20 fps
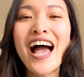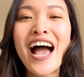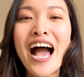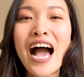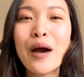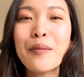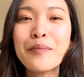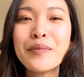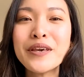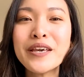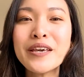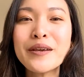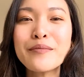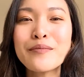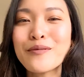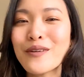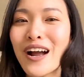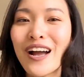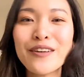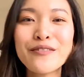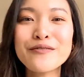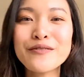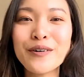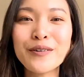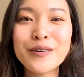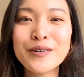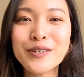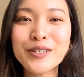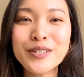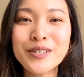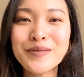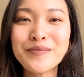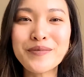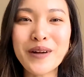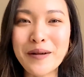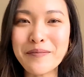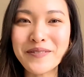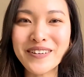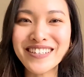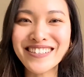Happy brand photo shoot
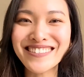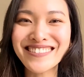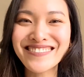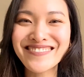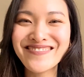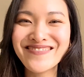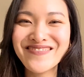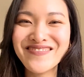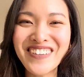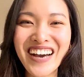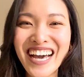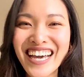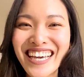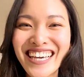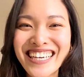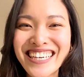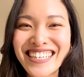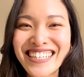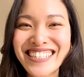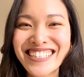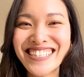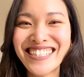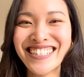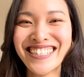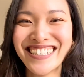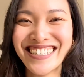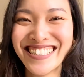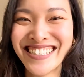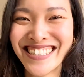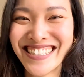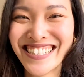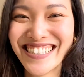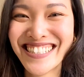prepping. Bye.